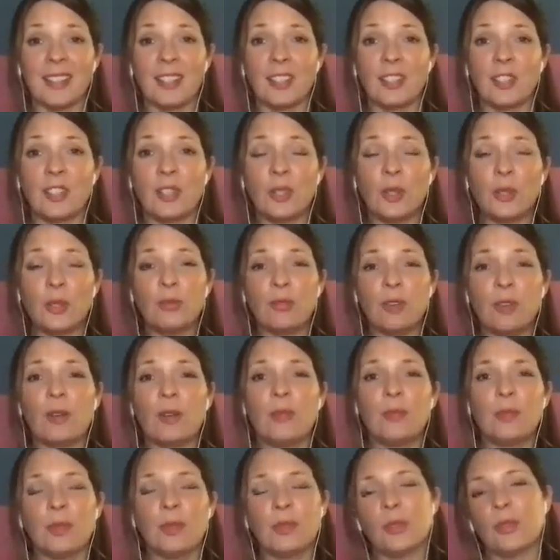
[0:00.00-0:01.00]
You role
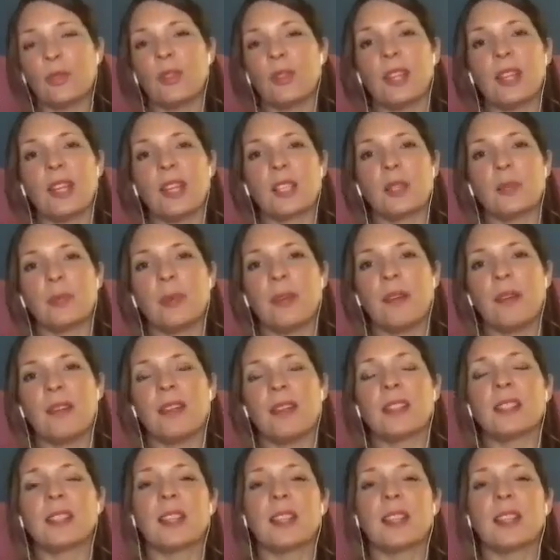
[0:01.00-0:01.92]
model the experience,